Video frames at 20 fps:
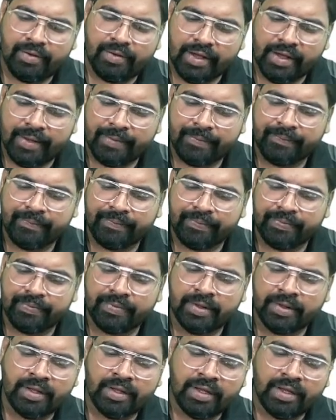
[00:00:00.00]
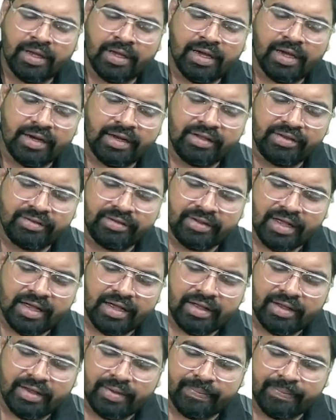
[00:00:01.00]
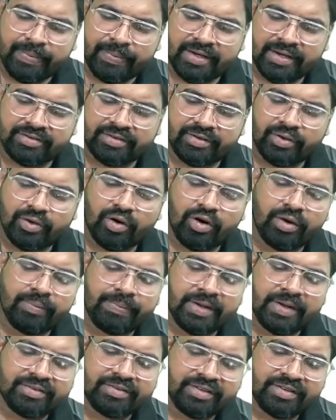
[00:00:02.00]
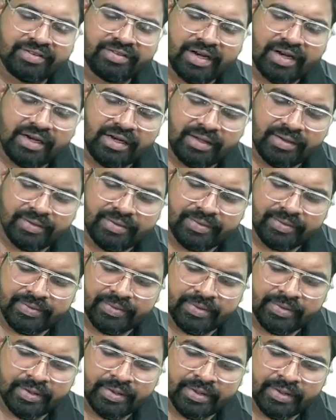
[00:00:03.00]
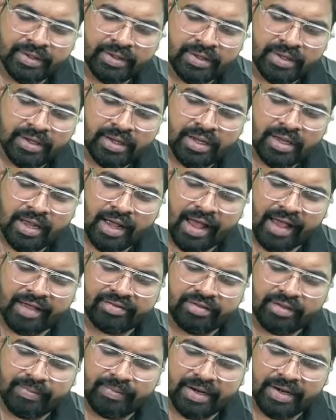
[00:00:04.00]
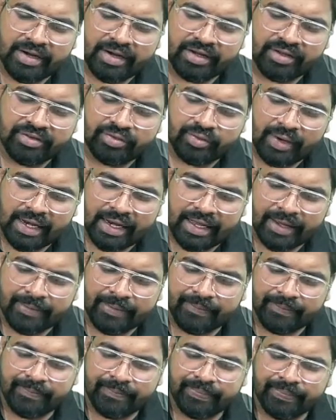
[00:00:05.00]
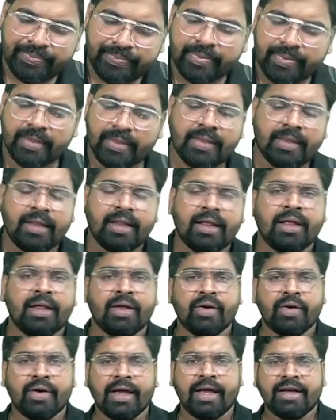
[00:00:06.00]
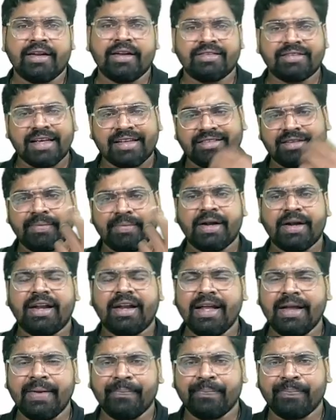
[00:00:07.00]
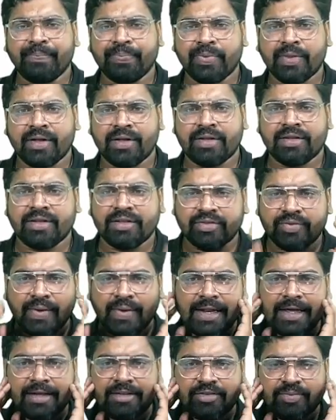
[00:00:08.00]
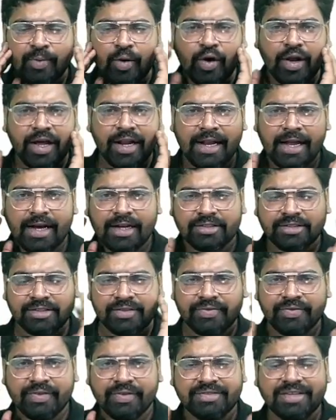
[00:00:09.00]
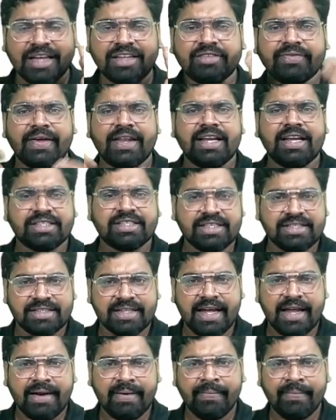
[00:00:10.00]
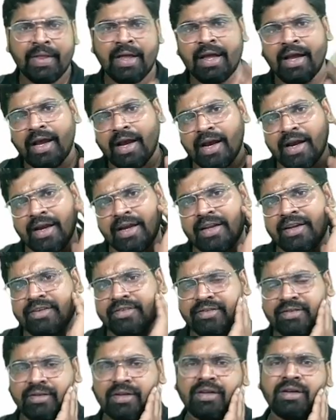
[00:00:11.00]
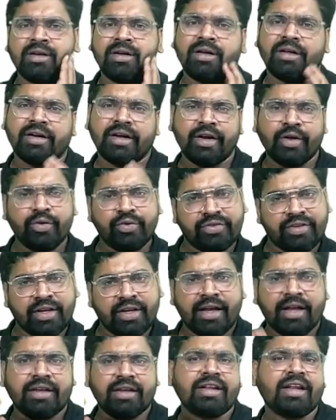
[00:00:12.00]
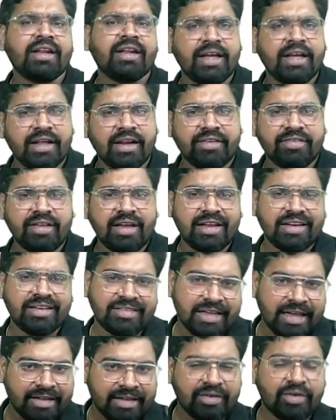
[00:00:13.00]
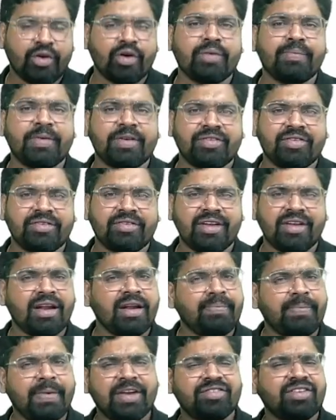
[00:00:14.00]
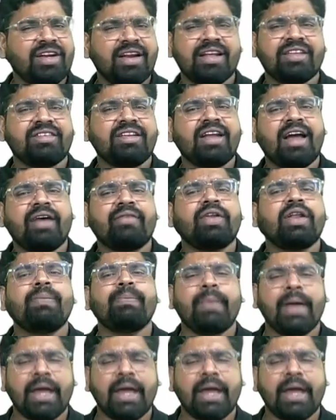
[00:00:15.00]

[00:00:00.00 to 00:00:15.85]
Okay, it is non-persistent asymmetric swelling. Okay, it is asymmetric. The swelling is small and large, size variation is there. It is reducing and then increasing. It is non-persistent. Patient doesn't have any